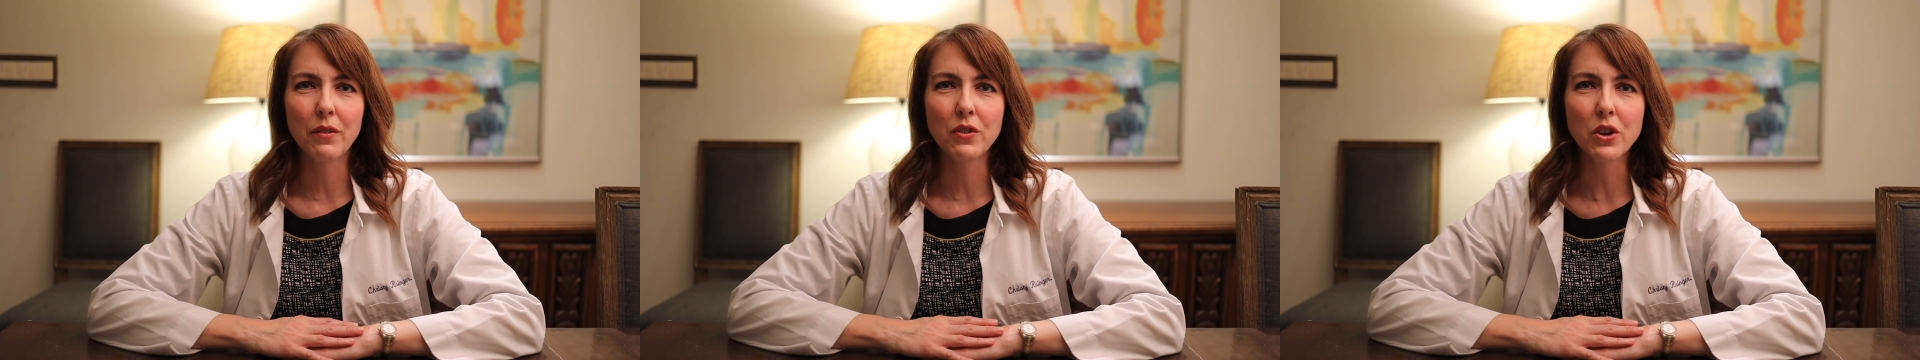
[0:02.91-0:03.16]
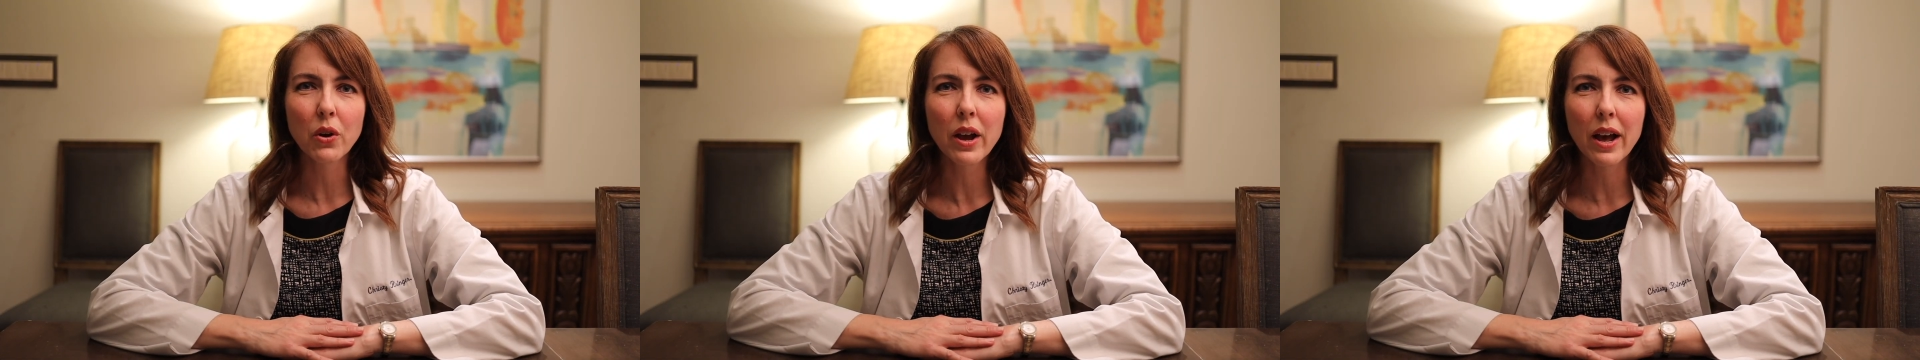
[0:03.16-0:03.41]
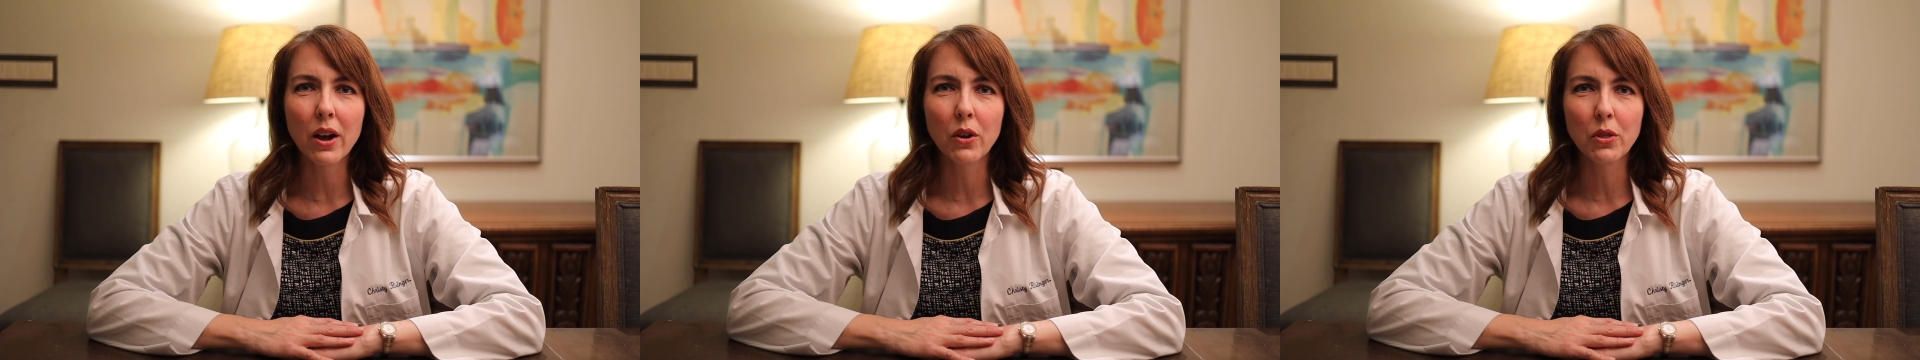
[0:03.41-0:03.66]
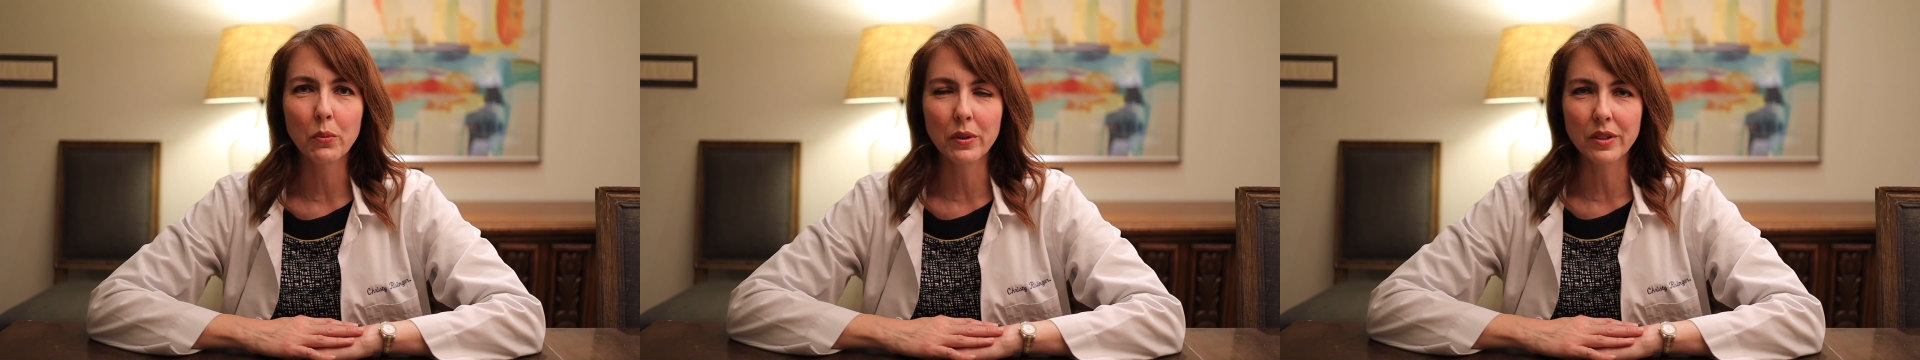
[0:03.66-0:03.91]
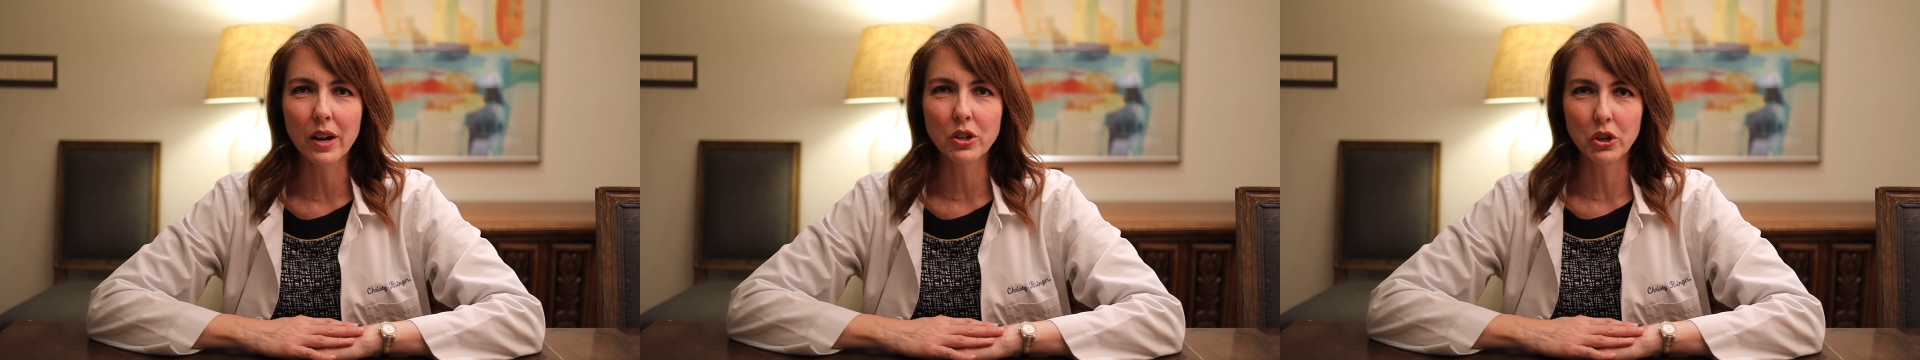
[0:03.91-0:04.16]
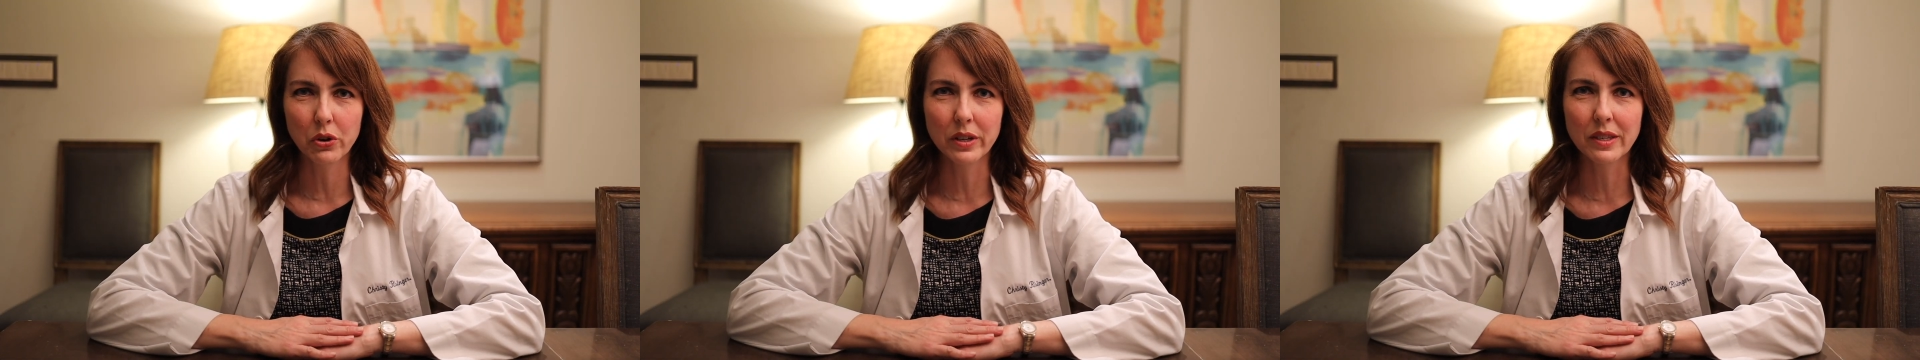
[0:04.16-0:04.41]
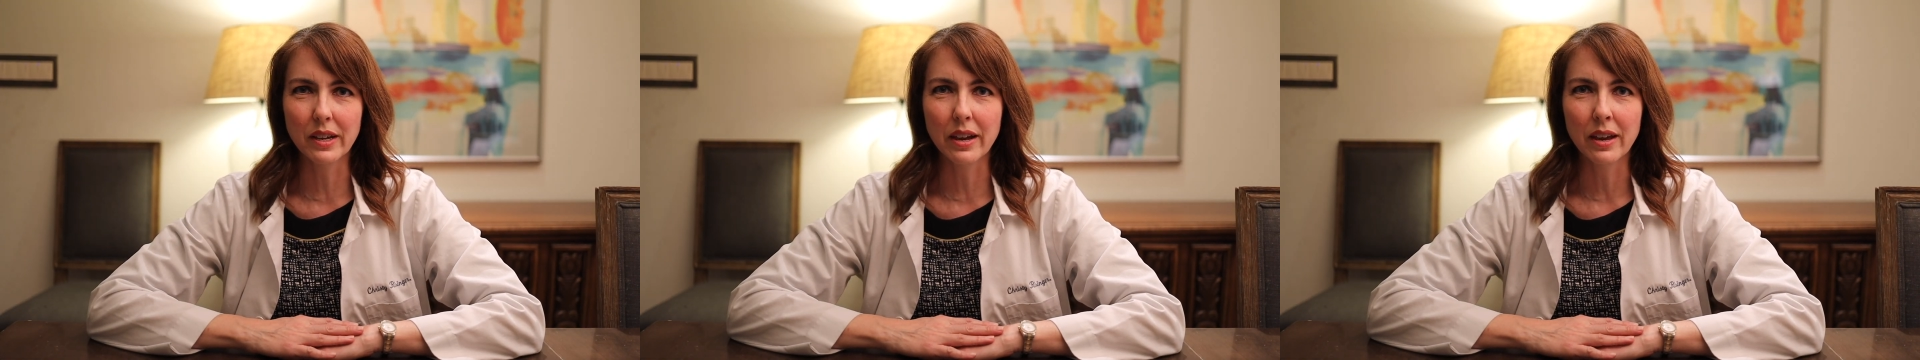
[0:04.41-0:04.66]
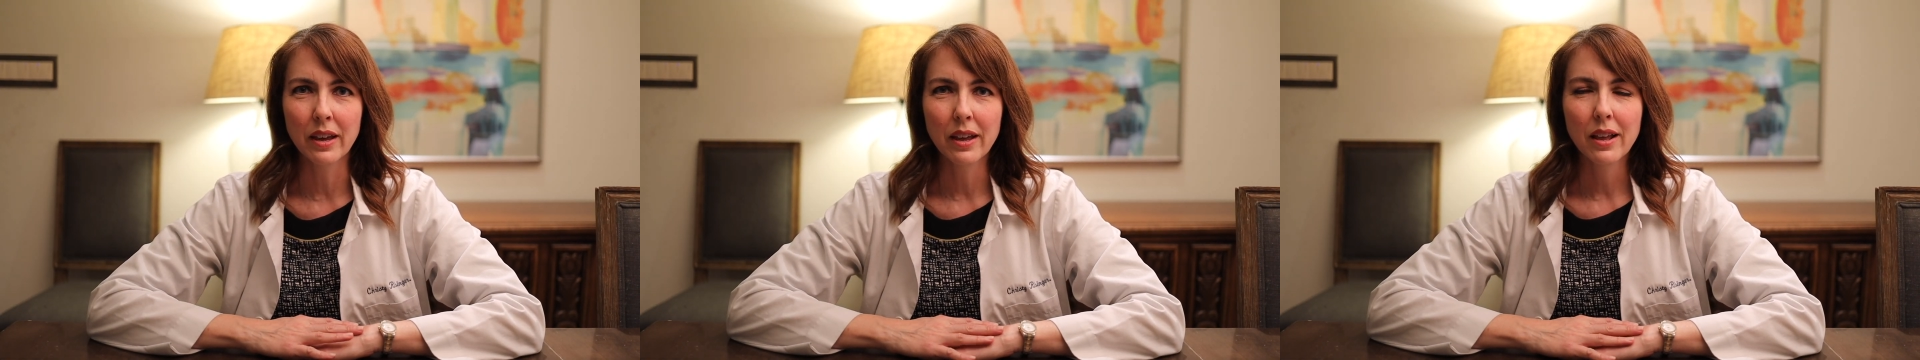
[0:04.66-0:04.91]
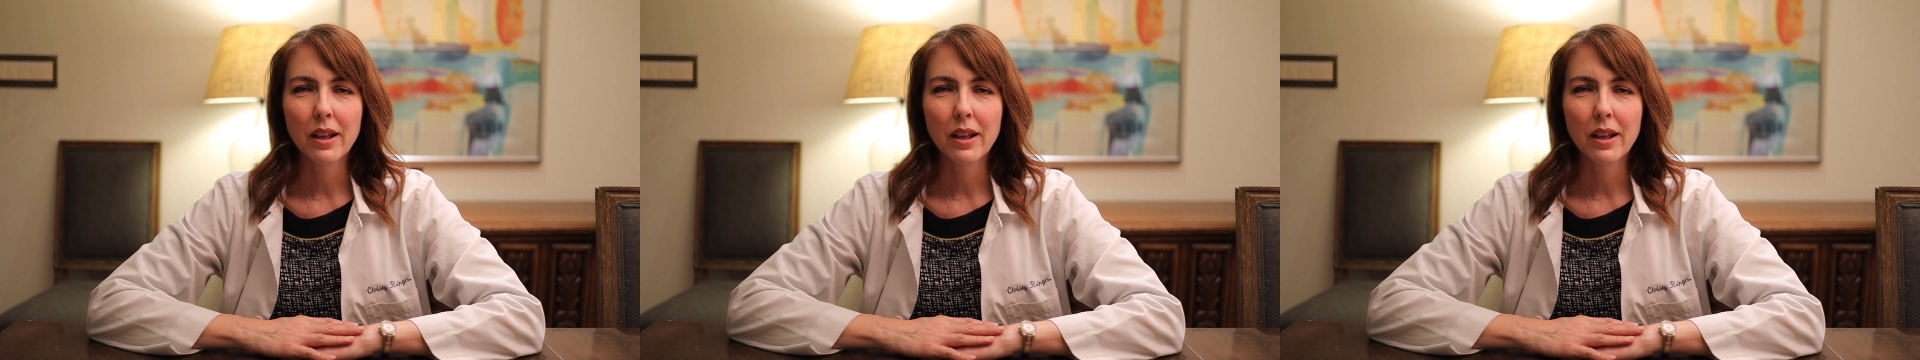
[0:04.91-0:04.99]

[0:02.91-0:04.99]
of Your Health with Dr. Christy.